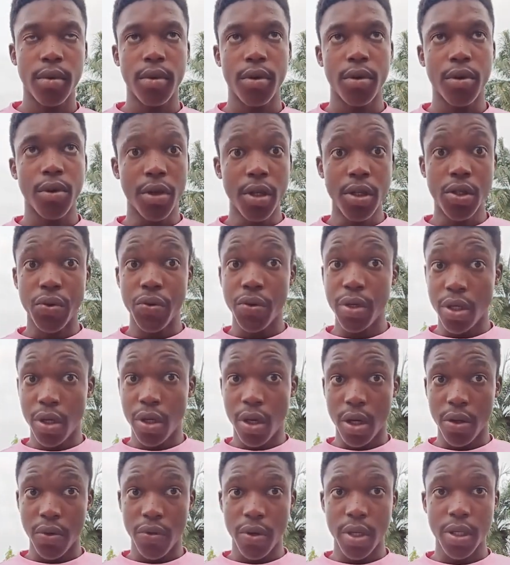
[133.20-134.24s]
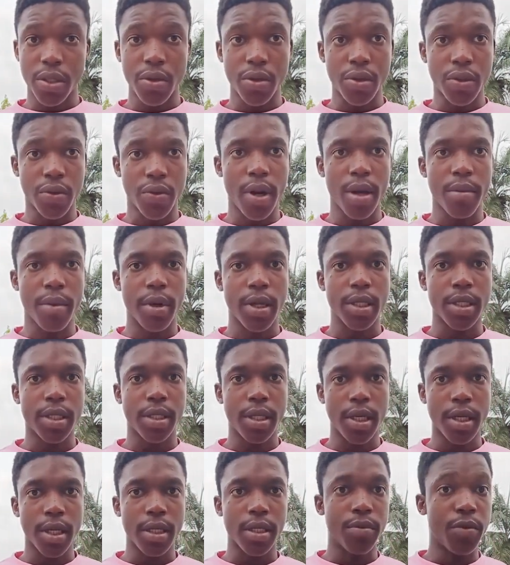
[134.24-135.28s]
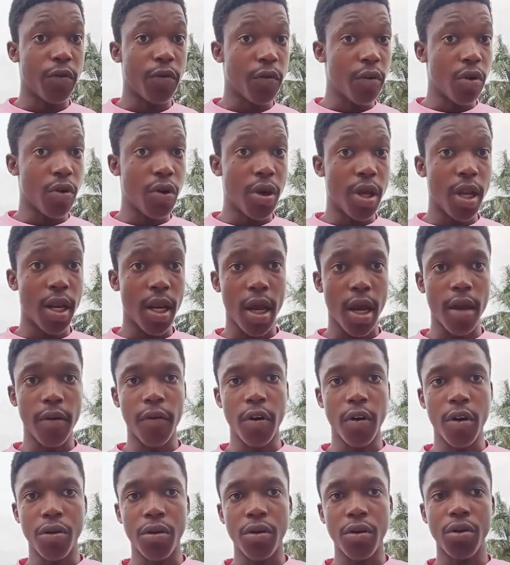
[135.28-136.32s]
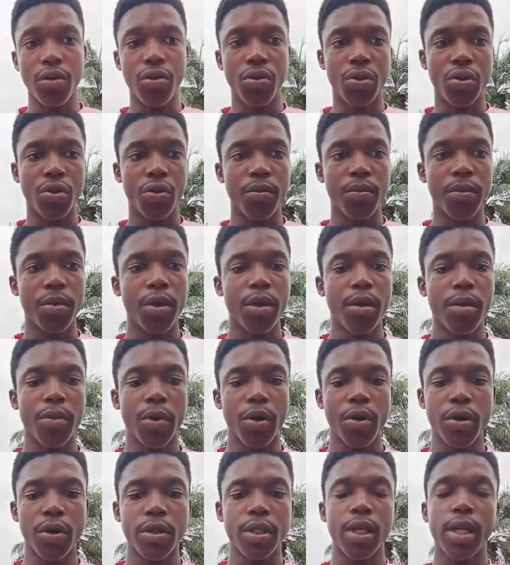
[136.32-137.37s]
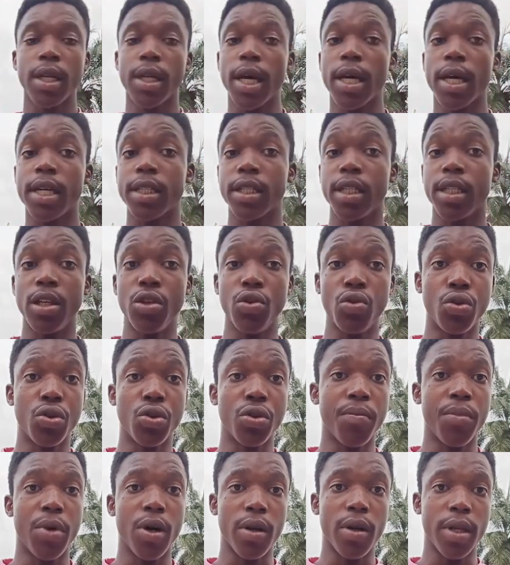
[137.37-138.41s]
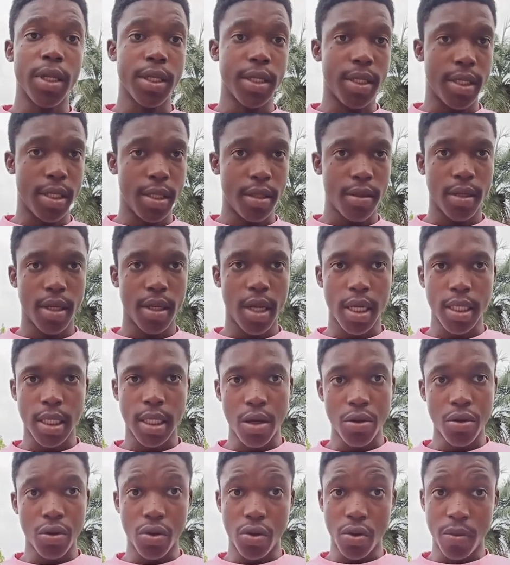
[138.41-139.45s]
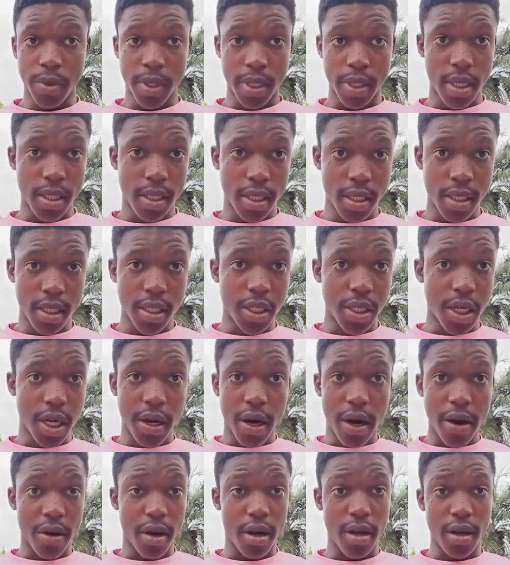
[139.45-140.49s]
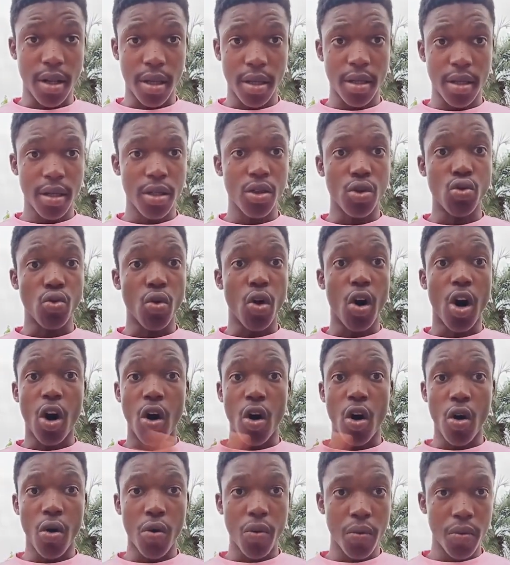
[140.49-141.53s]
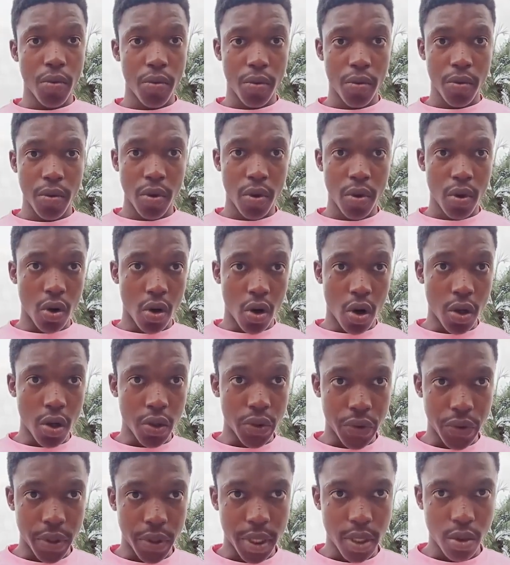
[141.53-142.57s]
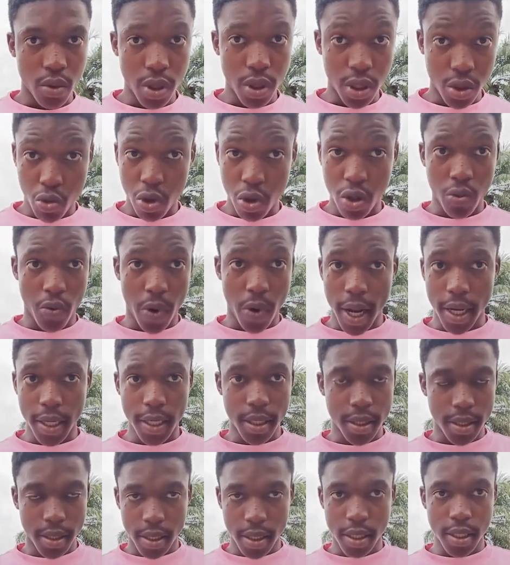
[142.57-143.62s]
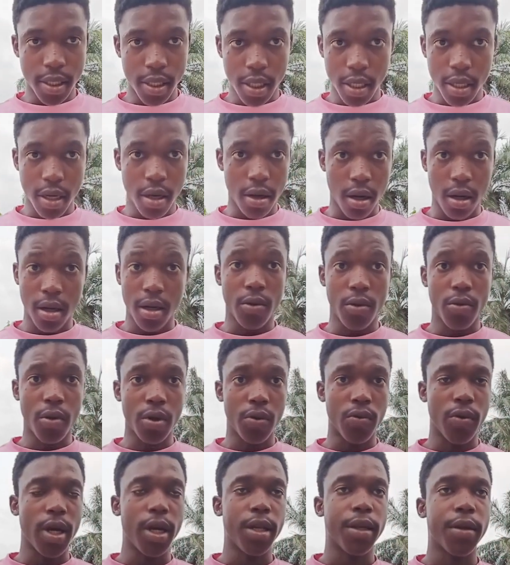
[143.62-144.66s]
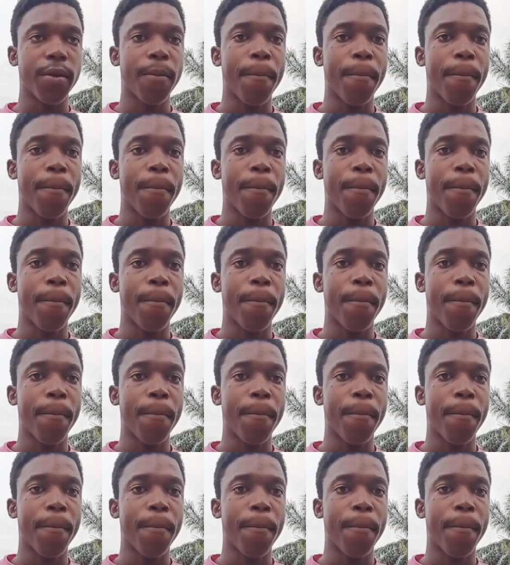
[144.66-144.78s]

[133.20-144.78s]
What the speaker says: You need to reach 100 subscribers, yes, before going live on YouTube, because that's the YouTube policy. That's how YouTube sets it generally to all countries. It's worldwide. It's set generally worldwide.